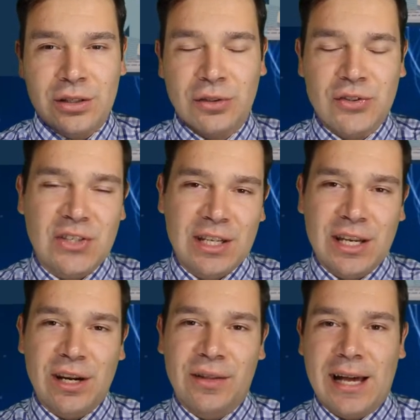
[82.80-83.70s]
You'll see
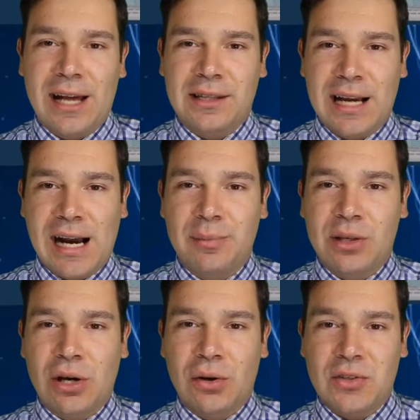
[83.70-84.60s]
here that the
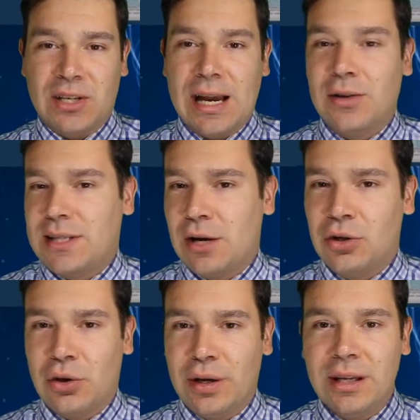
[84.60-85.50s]
IBO is a
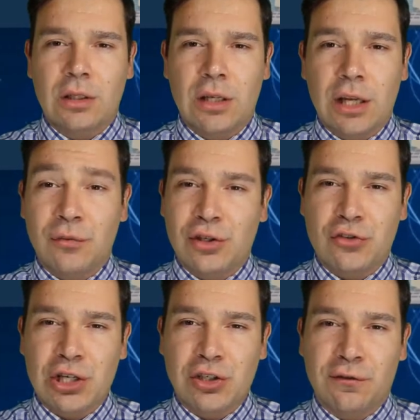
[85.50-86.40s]
countdown going, and
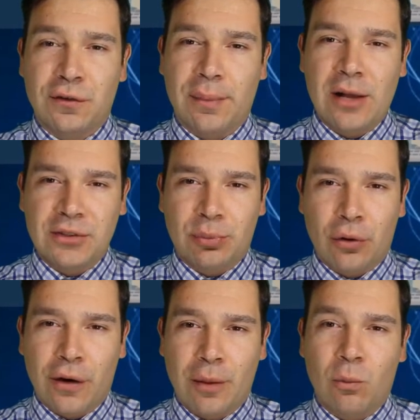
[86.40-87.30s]
registration for the bounty
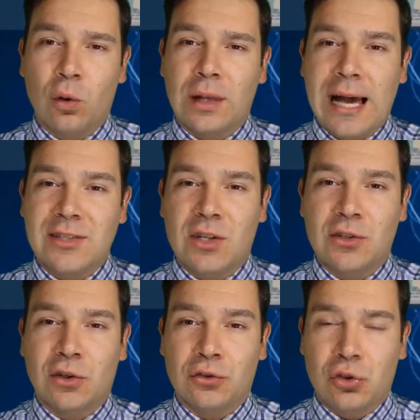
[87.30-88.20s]
program will last
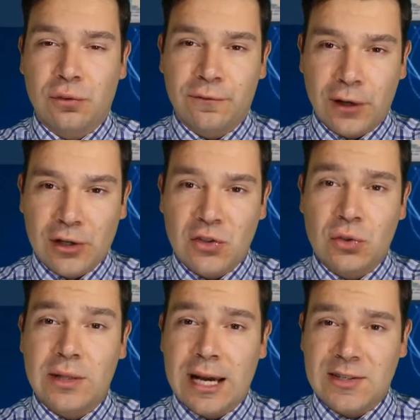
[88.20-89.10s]
until June 1st,
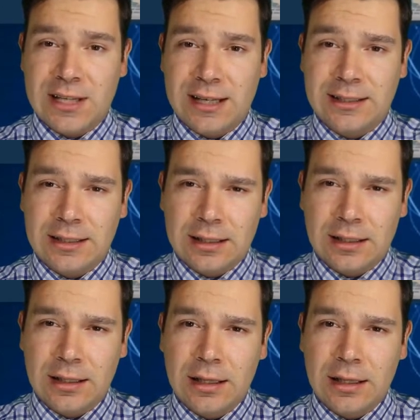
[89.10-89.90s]
2018.